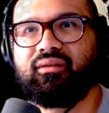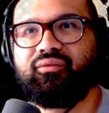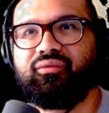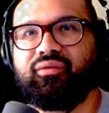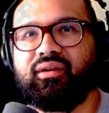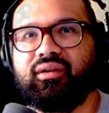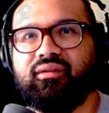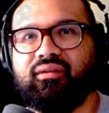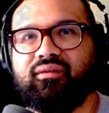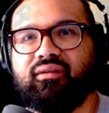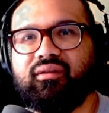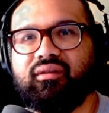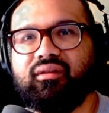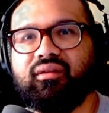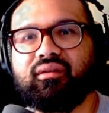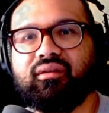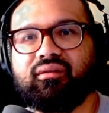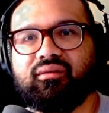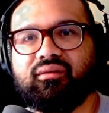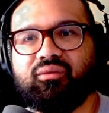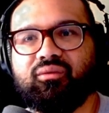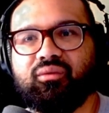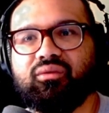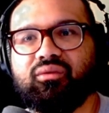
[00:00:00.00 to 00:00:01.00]
funny seeing
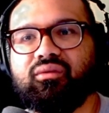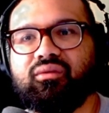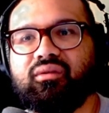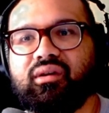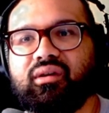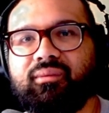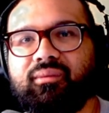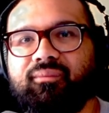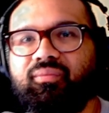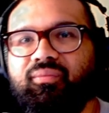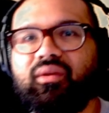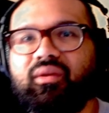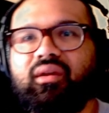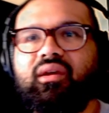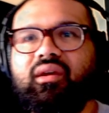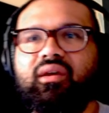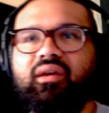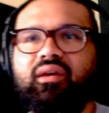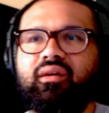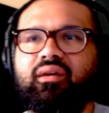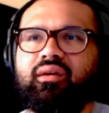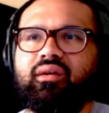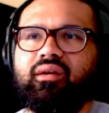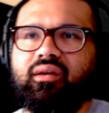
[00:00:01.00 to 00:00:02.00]
this in RuneScape.
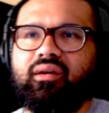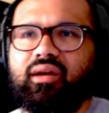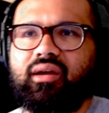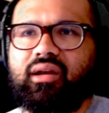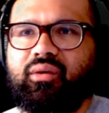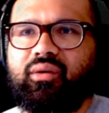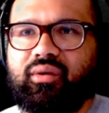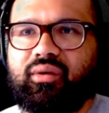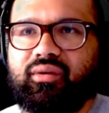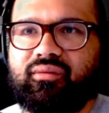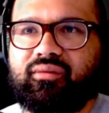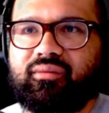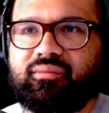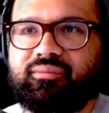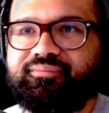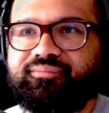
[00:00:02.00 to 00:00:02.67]
Anyways,